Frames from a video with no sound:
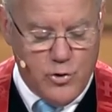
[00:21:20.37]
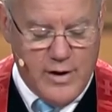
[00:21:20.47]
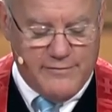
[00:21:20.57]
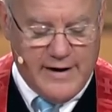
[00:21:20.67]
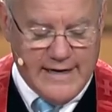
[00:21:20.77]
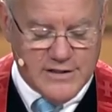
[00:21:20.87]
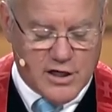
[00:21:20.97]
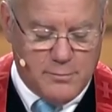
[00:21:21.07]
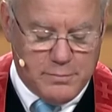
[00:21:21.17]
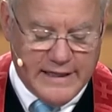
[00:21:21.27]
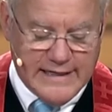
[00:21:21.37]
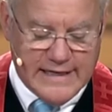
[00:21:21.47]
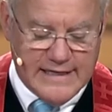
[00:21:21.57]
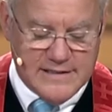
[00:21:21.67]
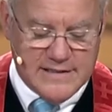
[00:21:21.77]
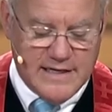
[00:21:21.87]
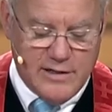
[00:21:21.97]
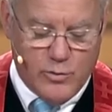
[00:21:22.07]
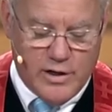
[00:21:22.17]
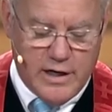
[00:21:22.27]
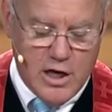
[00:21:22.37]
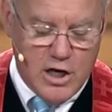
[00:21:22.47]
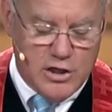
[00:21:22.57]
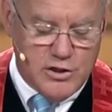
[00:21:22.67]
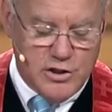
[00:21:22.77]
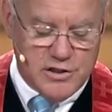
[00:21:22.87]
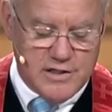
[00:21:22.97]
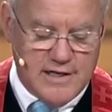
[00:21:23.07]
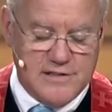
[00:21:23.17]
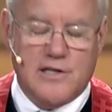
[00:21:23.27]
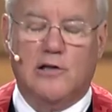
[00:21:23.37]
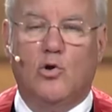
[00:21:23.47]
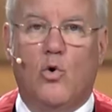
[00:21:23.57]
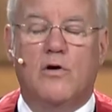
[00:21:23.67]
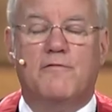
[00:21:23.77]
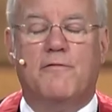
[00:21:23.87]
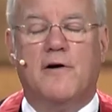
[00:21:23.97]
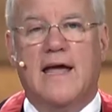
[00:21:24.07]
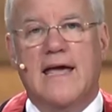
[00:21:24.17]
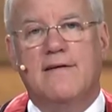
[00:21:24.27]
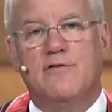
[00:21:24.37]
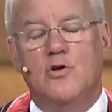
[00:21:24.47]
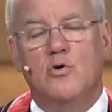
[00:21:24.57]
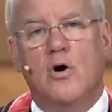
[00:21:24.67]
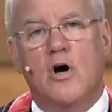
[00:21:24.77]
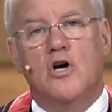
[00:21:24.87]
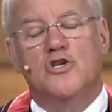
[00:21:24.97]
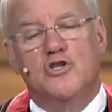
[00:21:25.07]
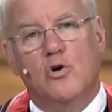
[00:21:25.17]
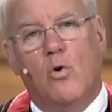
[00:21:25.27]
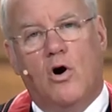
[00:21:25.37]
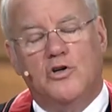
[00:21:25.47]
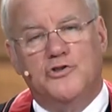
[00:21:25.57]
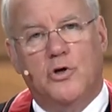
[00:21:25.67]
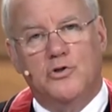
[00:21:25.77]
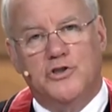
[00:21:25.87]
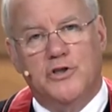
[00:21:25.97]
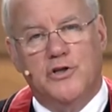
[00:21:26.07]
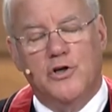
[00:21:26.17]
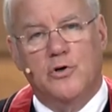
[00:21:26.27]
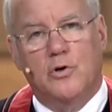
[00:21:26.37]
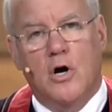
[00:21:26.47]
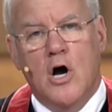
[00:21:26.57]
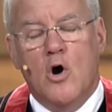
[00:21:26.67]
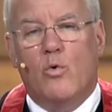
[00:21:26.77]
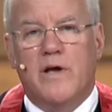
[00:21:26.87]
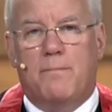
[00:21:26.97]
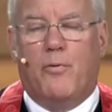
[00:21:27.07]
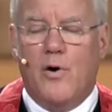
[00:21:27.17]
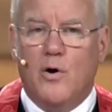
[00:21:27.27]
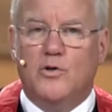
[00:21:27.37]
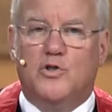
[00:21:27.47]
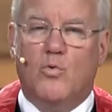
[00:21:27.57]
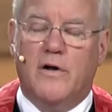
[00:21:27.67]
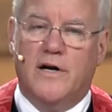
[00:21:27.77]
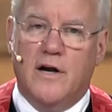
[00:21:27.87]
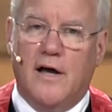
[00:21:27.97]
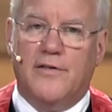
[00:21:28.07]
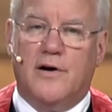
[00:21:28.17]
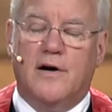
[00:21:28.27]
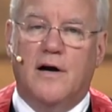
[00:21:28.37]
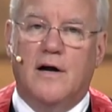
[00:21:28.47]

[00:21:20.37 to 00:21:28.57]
Whoever has a complaint against anyone, just as the Lord forgave you, so also should you. We approach one another